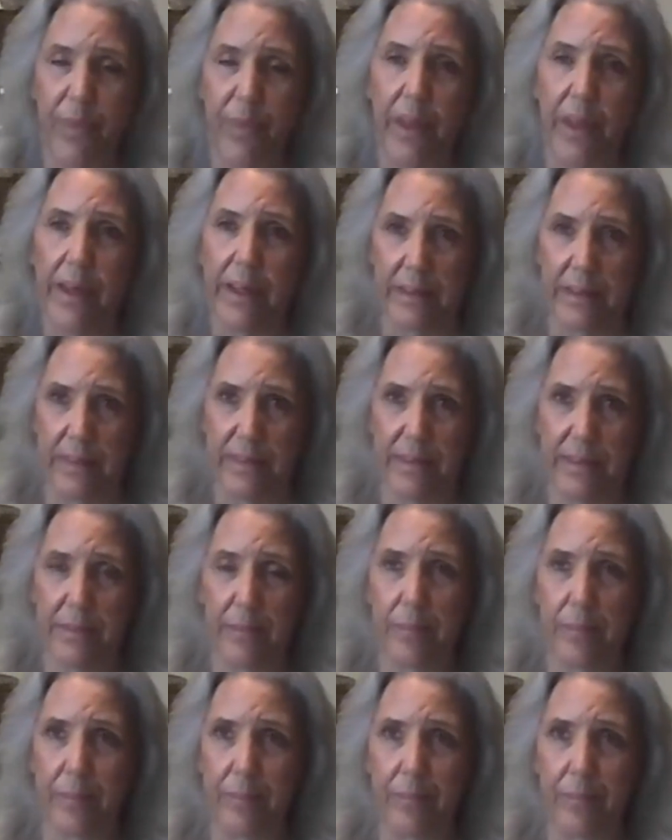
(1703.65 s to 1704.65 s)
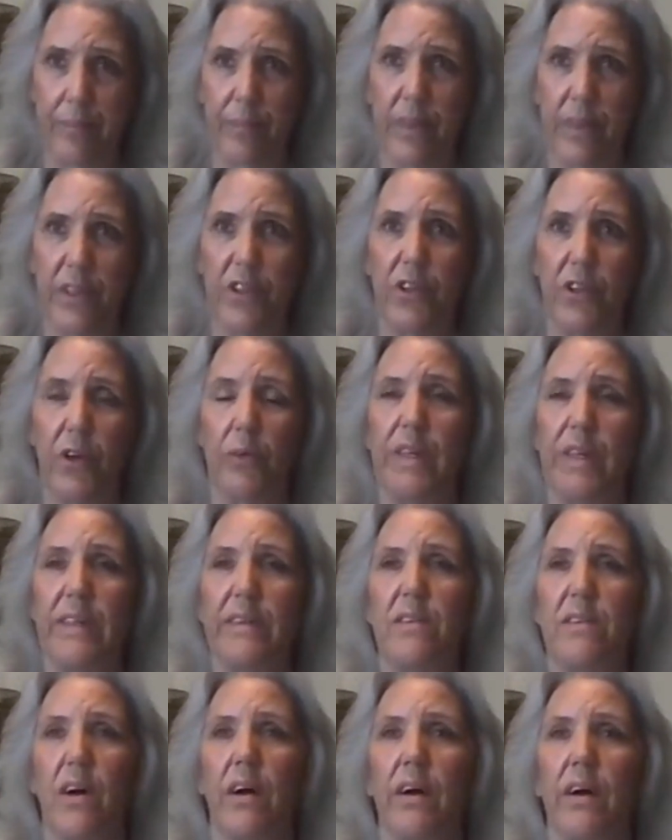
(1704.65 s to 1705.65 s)
And you know,
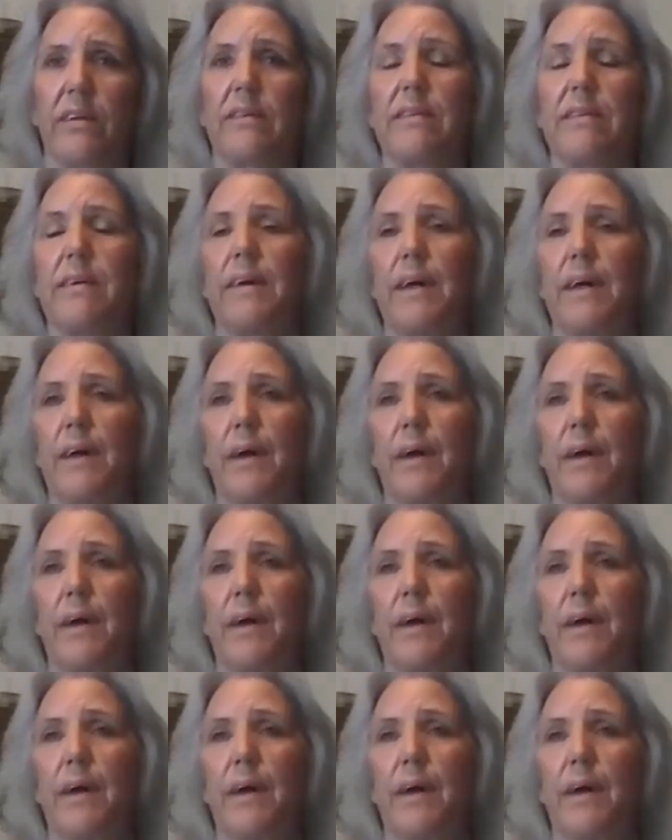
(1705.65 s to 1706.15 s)
he talked